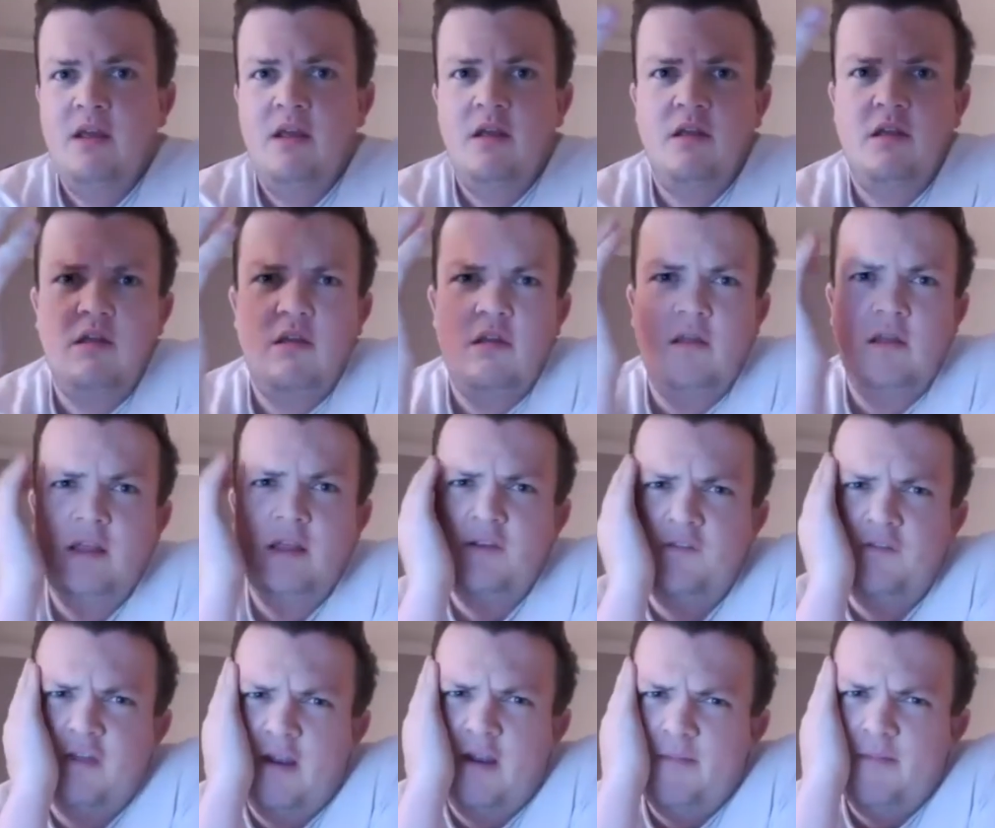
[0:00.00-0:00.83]
This
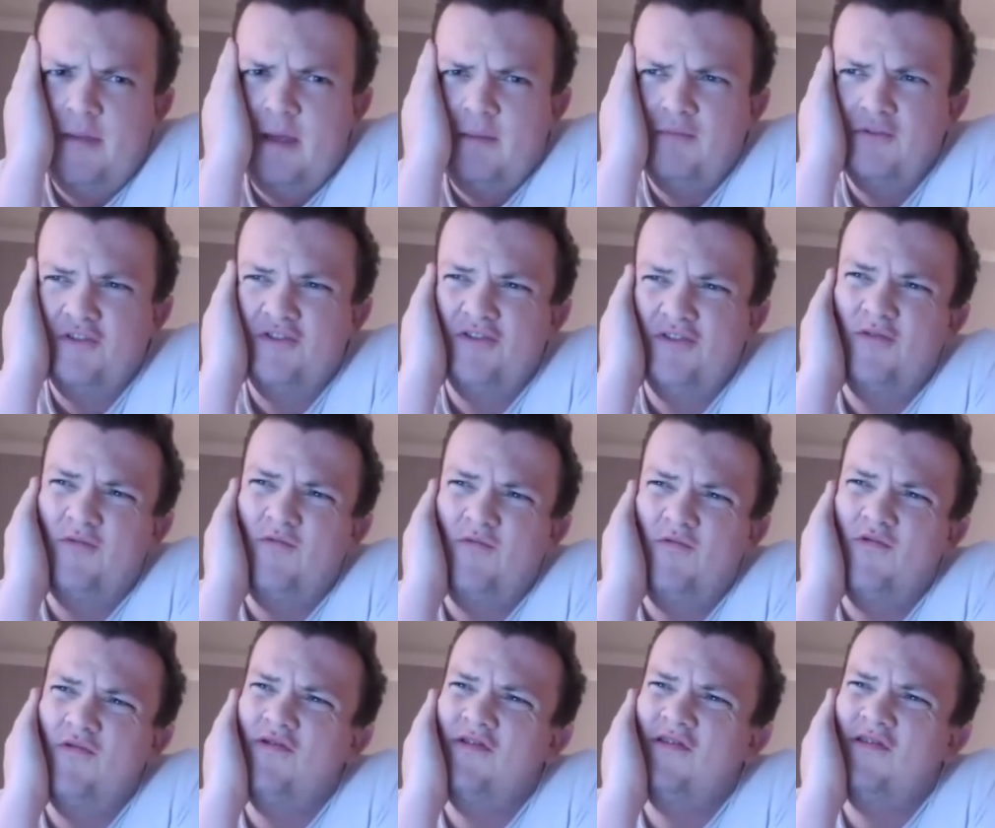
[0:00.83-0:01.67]
is going to be episode
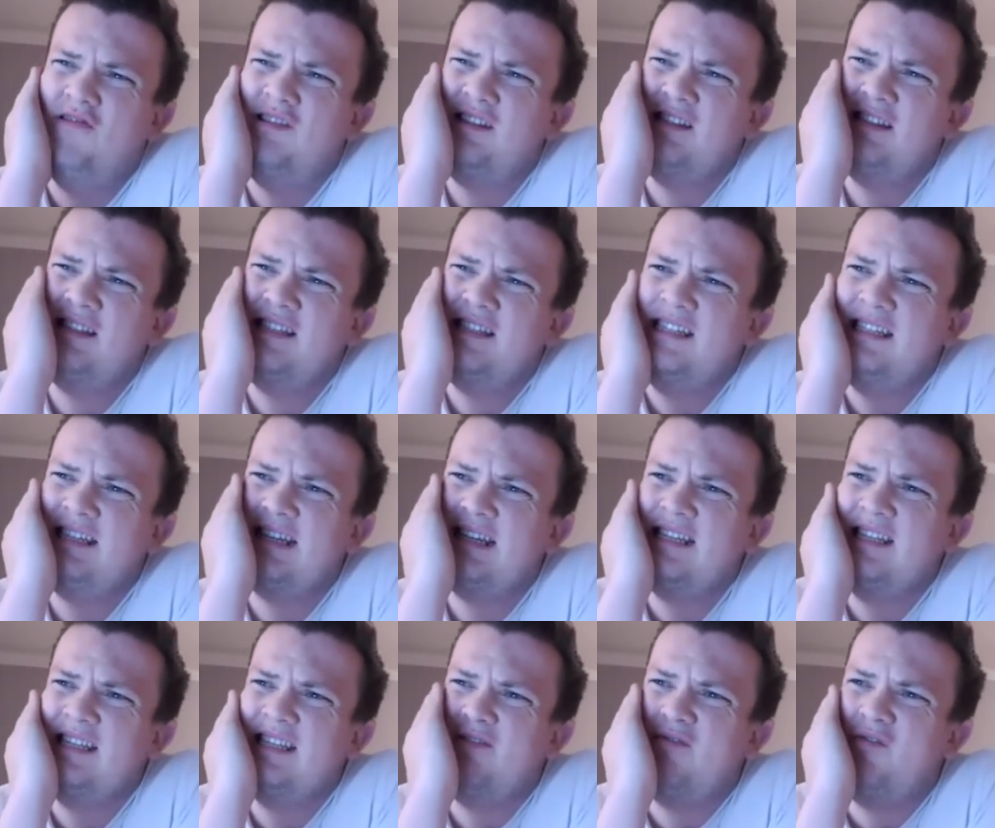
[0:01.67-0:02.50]

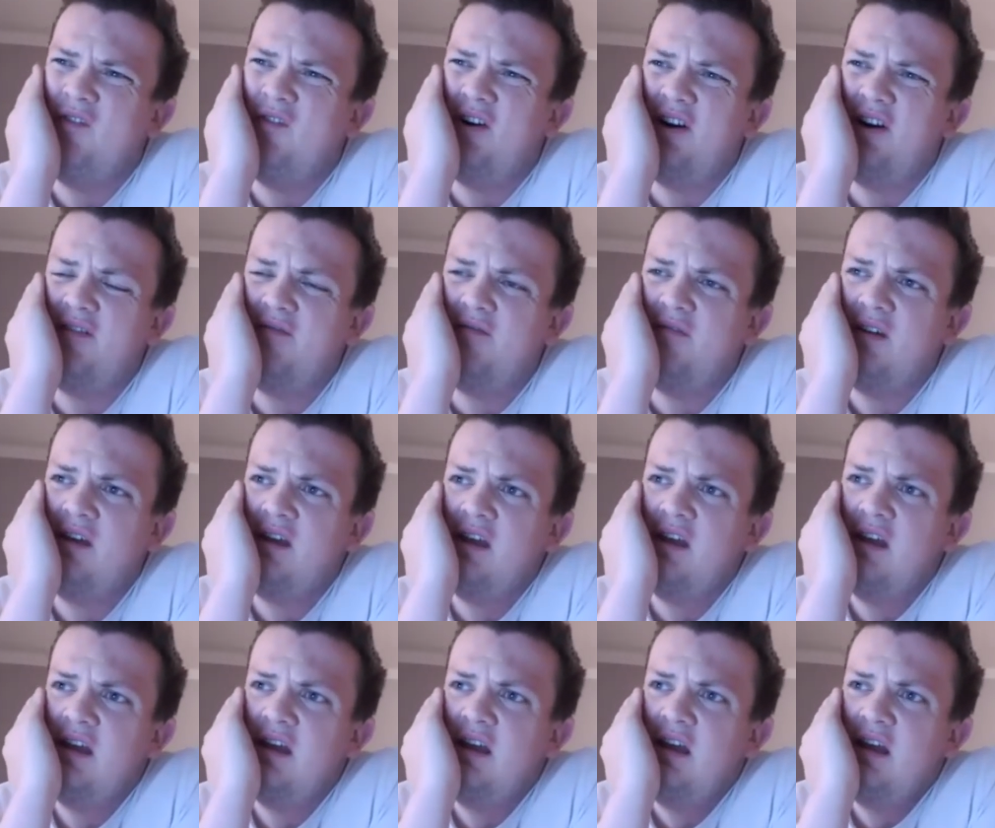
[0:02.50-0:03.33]
165.
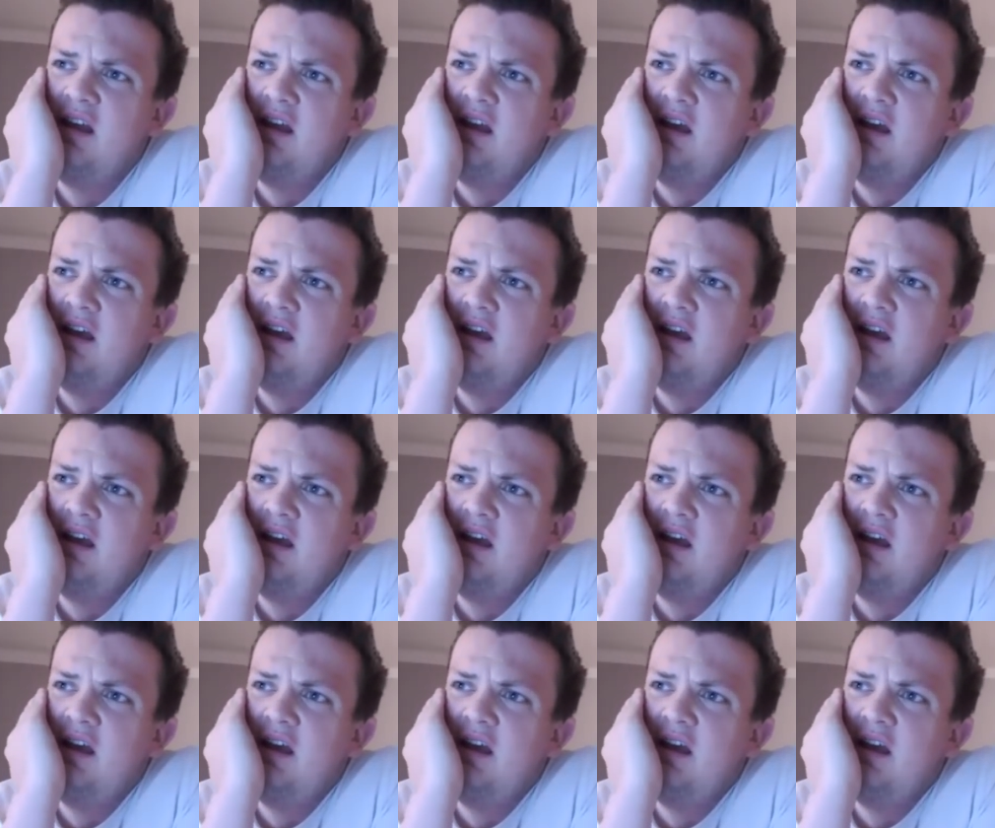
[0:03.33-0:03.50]
Mm-hmm.